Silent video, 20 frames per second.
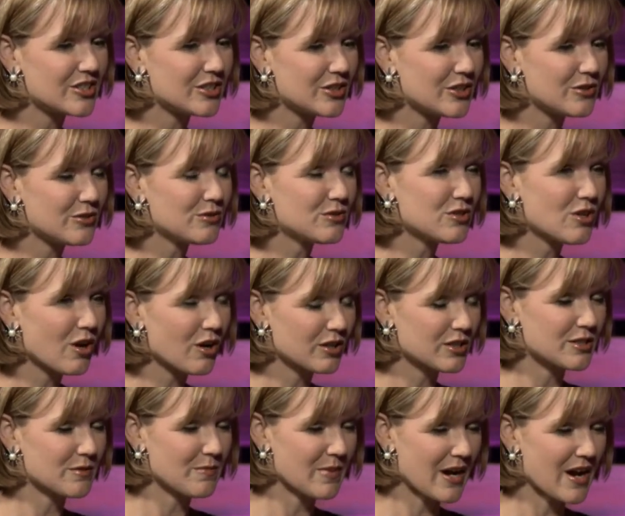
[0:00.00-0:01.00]
you
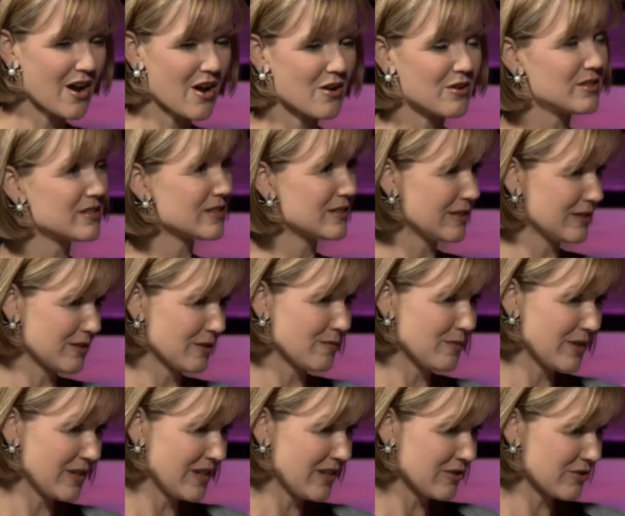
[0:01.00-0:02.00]
talked about
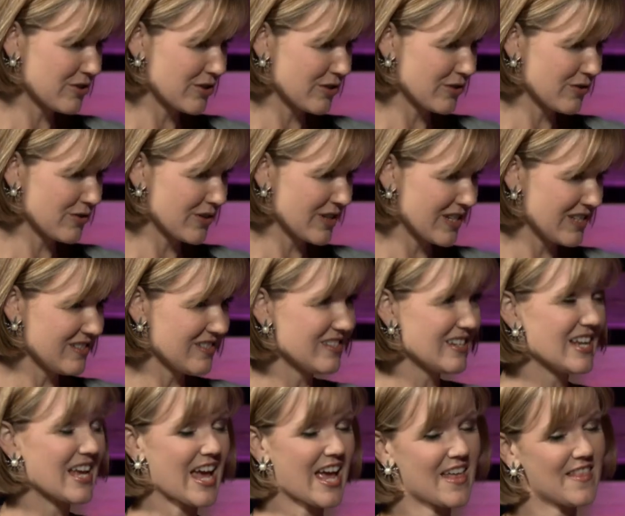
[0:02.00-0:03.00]
disciplining your
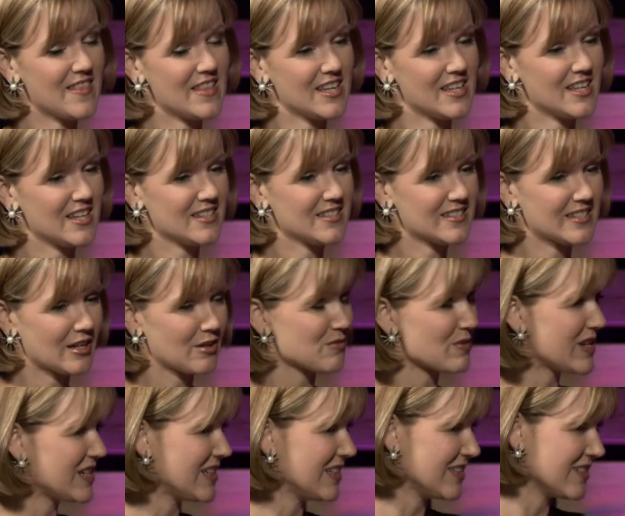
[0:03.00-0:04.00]
children and then
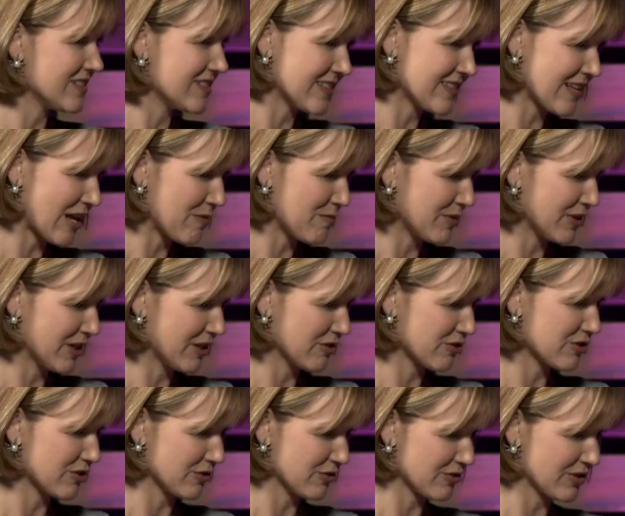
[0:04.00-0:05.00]
segued into discipling
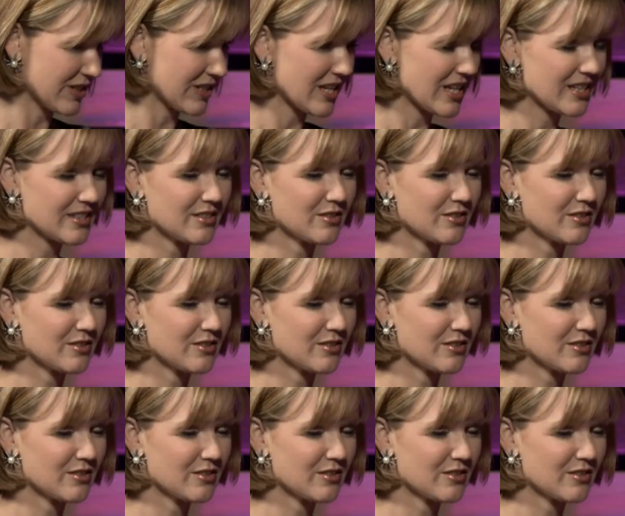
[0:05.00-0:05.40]
your children.